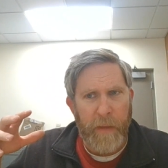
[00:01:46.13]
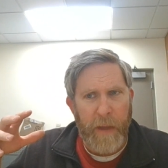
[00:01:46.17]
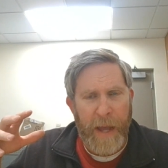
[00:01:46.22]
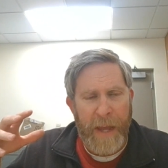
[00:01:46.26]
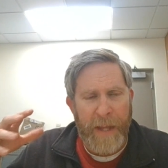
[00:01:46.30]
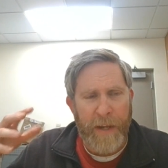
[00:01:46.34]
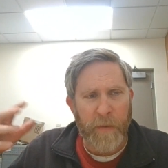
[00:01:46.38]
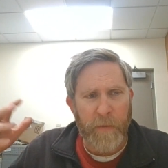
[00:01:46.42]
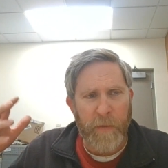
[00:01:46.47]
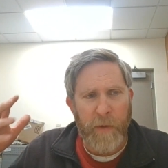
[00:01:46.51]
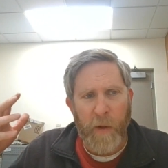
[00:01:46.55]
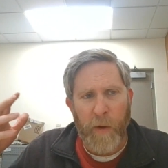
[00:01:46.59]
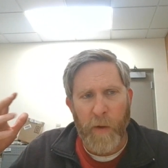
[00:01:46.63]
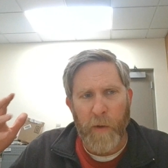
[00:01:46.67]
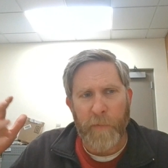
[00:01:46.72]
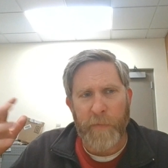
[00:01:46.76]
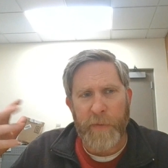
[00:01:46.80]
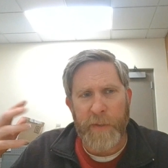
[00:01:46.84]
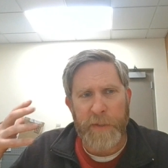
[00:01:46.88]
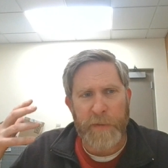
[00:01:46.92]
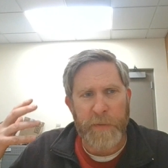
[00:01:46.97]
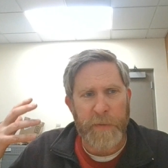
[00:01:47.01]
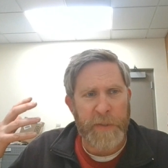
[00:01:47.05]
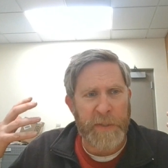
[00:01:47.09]
I don't know if
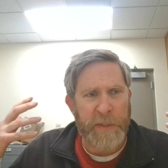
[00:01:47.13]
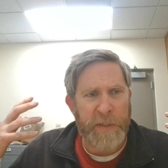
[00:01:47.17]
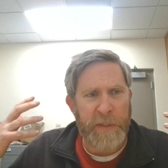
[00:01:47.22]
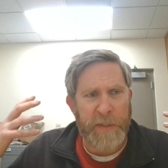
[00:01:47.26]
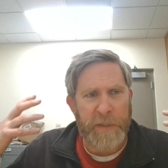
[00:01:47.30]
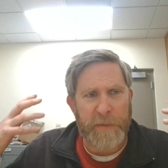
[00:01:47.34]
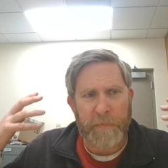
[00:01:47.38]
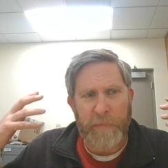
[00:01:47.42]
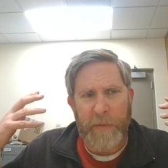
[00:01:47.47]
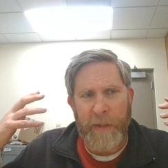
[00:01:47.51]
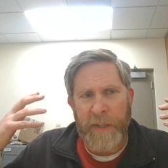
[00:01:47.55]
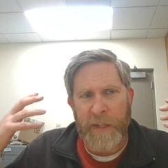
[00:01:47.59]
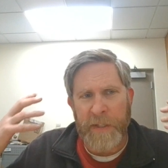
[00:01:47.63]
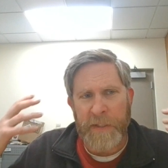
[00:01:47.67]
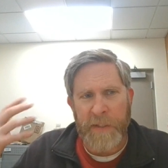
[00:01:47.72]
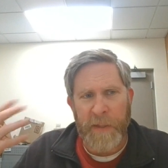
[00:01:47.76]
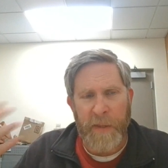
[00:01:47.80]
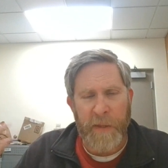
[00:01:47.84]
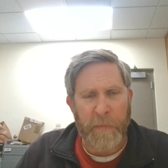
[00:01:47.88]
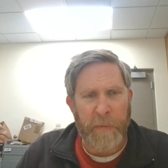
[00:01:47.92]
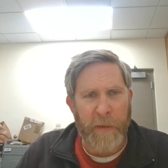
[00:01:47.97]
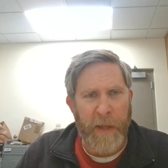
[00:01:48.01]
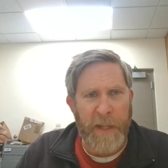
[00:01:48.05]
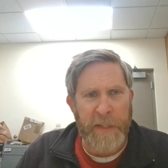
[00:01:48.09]
this was just because
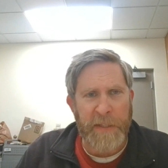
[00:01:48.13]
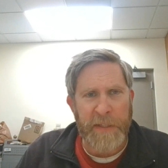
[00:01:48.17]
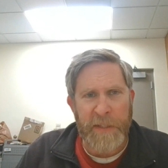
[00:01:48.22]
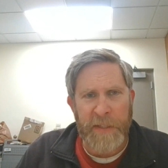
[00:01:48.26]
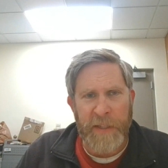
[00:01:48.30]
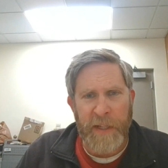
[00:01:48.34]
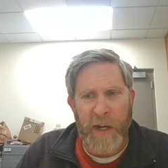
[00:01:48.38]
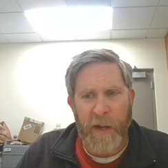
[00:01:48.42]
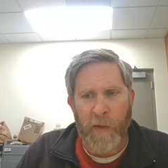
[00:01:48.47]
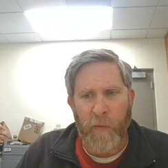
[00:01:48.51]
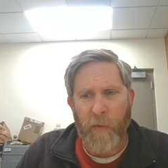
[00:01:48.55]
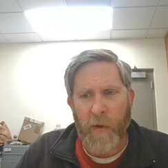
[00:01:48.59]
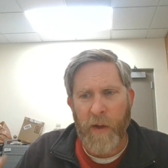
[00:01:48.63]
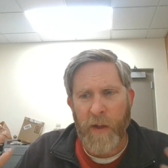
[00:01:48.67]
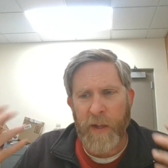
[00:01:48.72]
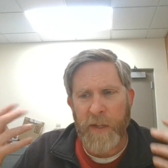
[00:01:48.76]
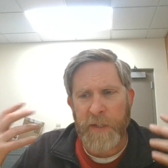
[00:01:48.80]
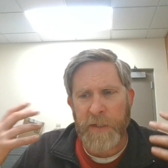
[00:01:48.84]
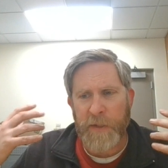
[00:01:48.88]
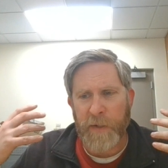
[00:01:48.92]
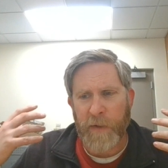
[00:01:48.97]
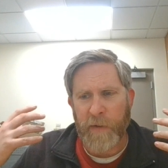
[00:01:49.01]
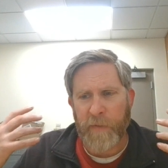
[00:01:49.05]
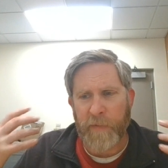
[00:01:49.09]
of the places that I
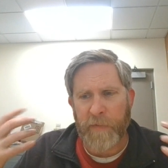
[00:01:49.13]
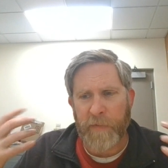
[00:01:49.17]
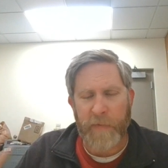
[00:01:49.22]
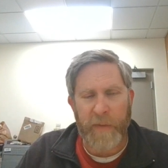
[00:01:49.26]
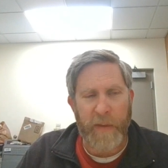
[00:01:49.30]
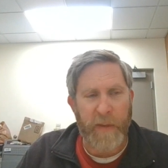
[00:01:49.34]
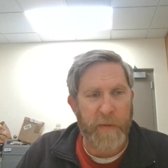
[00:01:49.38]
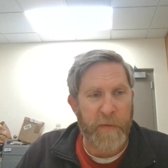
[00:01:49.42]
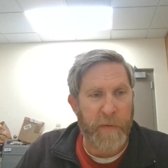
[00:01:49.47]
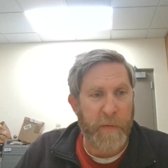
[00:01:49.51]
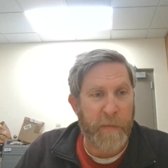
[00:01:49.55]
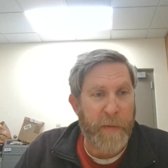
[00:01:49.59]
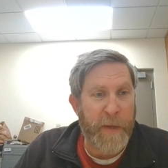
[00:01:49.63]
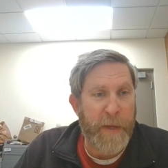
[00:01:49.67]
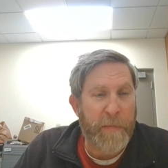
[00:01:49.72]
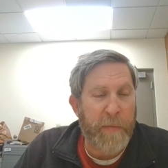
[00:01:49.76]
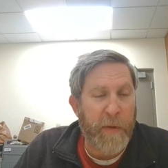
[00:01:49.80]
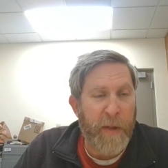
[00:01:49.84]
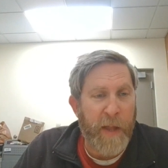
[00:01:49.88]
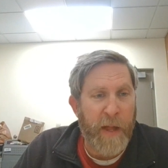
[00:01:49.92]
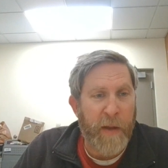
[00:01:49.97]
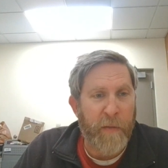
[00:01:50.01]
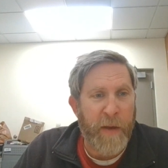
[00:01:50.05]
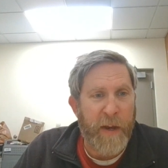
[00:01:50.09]
was or if the, the
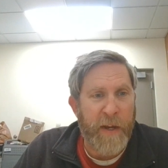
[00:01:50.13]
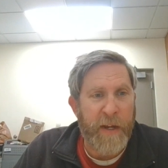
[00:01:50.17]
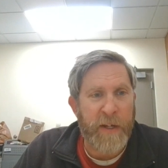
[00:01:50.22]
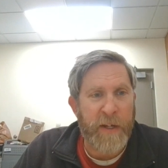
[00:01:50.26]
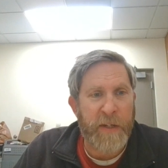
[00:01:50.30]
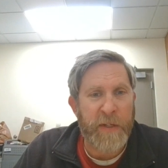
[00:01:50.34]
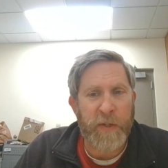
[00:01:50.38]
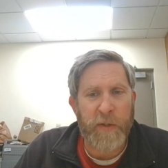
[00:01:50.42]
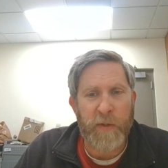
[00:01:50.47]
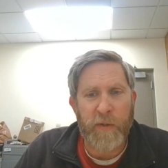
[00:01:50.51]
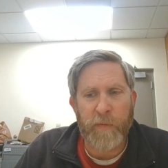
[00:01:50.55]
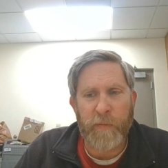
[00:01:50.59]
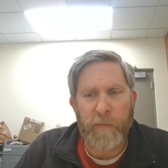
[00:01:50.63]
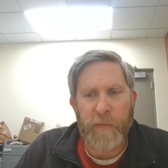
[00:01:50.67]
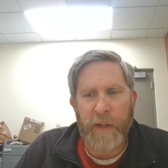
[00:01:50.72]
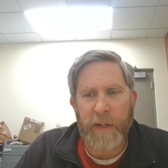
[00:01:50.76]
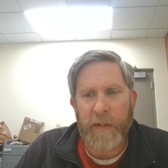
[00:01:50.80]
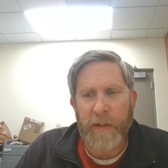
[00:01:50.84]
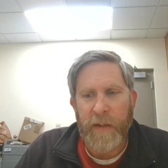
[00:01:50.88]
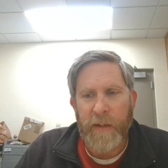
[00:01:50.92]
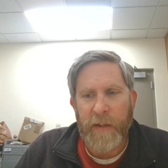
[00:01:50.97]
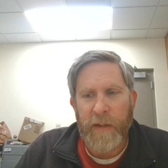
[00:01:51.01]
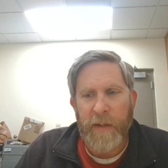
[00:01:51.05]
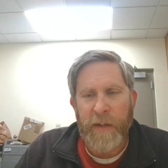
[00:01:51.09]
people I ran into,
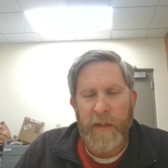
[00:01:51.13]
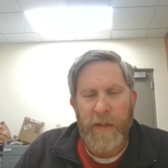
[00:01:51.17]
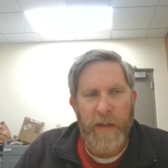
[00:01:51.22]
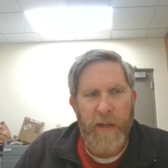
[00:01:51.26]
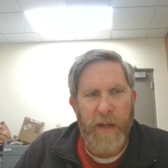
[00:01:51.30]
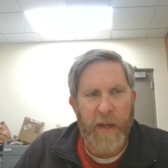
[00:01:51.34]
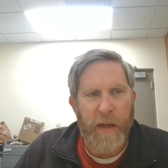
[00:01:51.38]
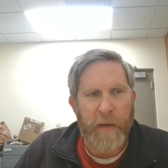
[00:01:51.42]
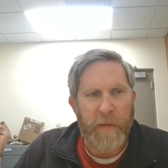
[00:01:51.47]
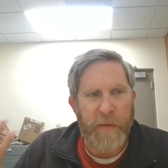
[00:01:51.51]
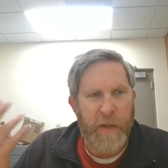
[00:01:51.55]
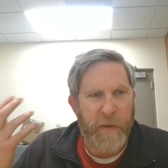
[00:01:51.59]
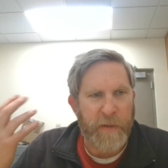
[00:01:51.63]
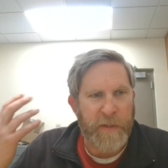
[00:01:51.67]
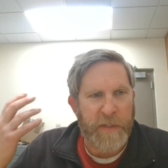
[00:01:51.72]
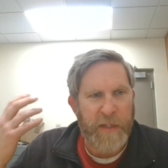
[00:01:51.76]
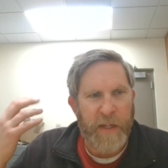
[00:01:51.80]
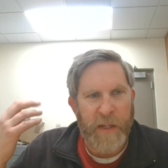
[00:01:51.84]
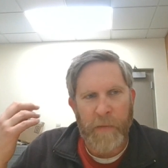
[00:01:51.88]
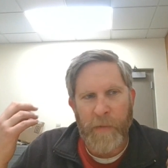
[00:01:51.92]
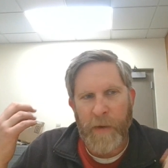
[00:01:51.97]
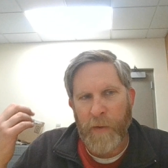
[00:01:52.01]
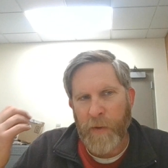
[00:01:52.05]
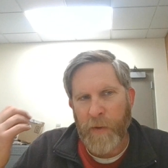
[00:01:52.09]
but uh, you know, I
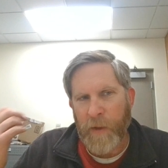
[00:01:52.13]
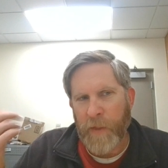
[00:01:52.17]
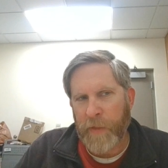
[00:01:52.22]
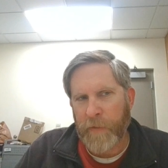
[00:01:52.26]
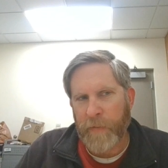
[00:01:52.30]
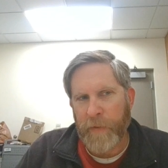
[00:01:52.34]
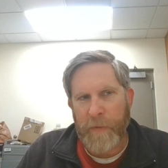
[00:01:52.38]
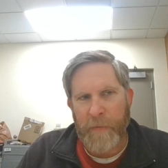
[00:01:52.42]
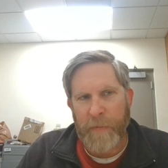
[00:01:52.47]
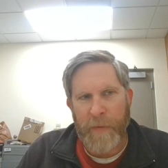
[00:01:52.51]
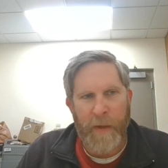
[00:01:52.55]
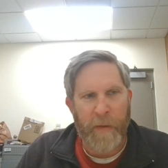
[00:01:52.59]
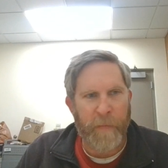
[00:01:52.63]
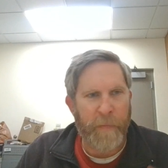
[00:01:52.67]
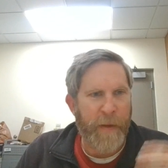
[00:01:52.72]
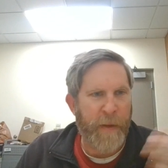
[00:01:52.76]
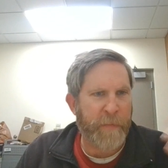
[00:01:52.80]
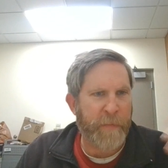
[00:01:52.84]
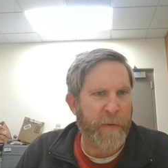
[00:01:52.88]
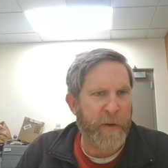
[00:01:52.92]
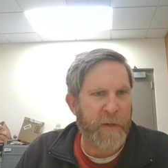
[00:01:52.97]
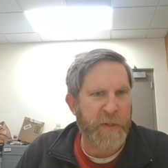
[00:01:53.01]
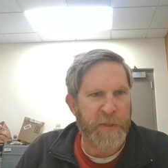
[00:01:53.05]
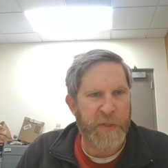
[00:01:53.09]
tell them I want three bell
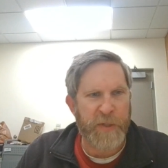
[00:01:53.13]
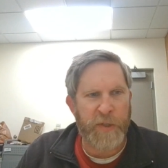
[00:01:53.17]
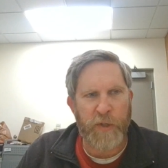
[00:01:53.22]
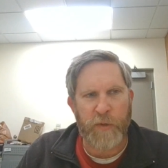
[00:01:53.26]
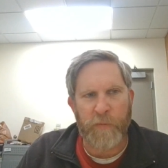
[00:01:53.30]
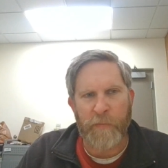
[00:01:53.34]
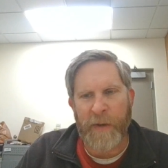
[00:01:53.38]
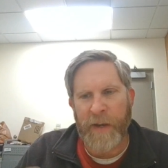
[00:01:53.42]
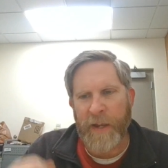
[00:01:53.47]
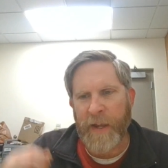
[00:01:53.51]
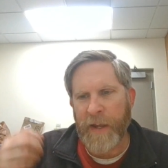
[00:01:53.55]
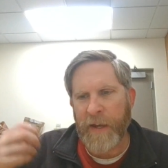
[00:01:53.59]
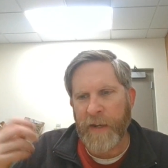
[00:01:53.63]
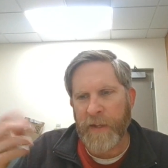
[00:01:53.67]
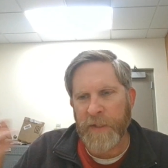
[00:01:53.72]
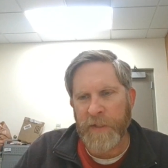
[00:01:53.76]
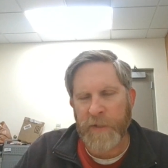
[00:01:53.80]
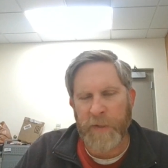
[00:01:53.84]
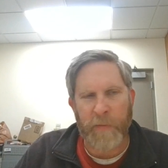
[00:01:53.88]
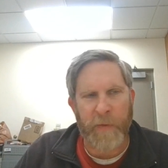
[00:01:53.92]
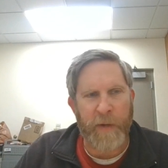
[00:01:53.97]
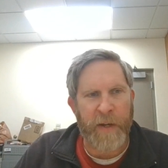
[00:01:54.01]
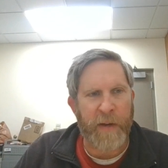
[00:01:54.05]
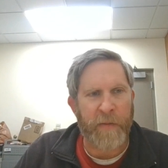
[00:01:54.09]
peppers and two
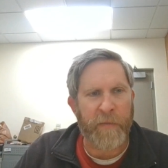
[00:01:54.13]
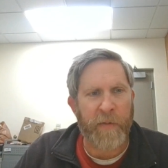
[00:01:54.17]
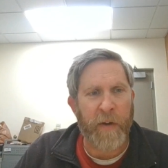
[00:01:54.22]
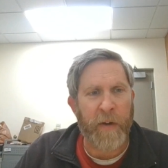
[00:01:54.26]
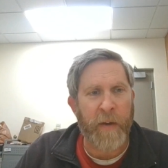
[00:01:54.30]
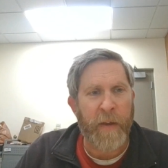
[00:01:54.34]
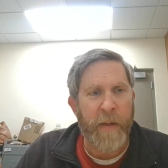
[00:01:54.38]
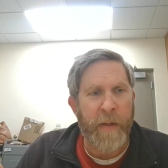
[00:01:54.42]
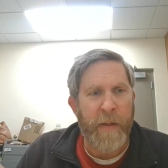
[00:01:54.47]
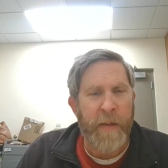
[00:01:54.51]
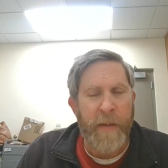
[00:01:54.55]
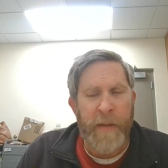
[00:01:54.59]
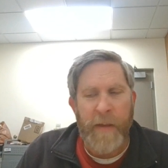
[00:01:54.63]
bananas or whatever,